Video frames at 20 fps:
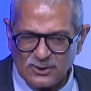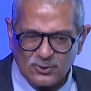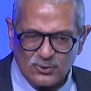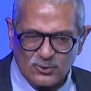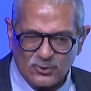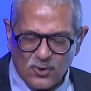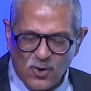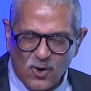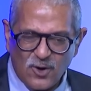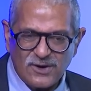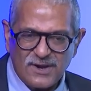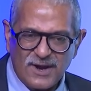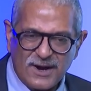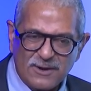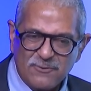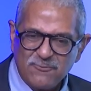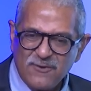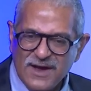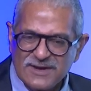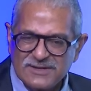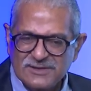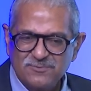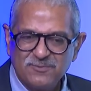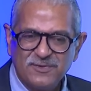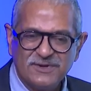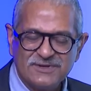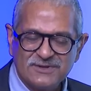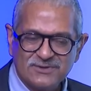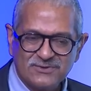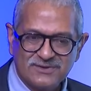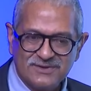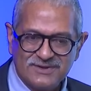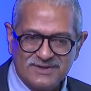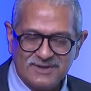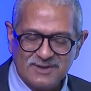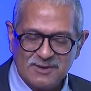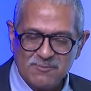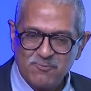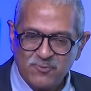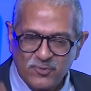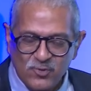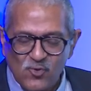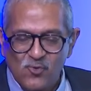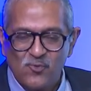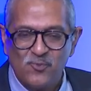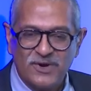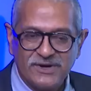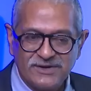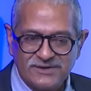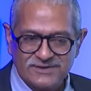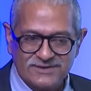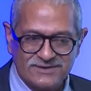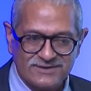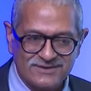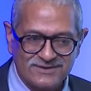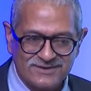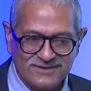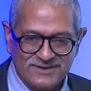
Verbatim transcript: You call the advancements, the improvements.